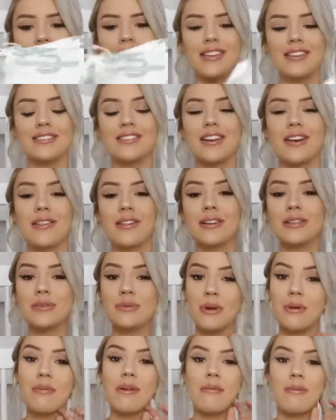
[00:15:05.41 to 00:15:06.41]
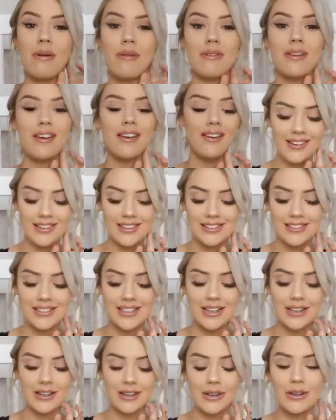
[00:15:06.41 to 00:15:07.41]
Can you tell that Spearmint Baby is
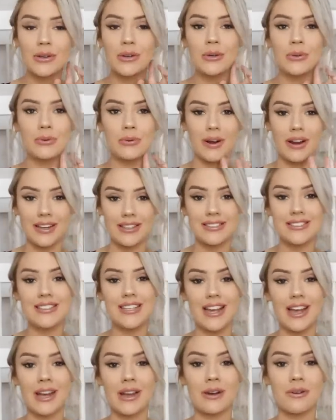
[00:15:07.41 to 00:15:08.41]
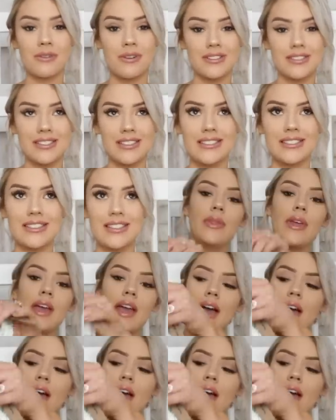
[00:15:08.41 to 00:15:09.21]
great to get your onesies. They